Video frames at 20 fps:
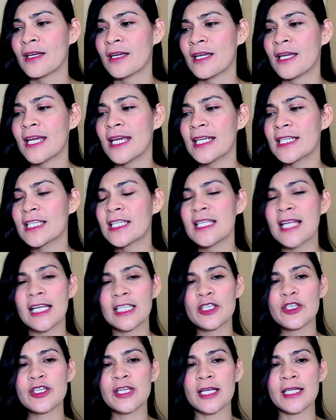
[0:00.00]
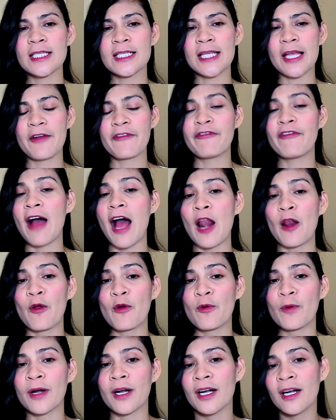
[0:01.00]
He is not just a
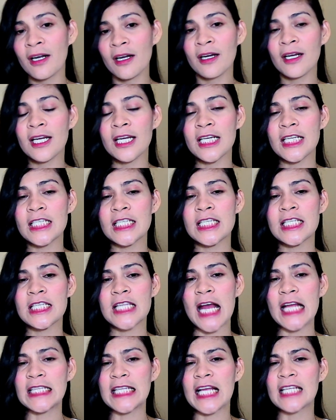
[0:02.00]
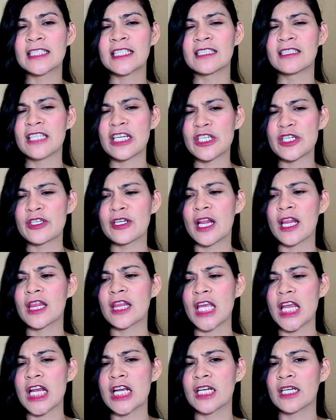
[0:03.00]
follower. He is not a traditional
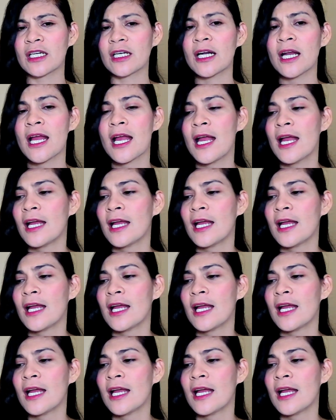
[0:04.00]
thinker.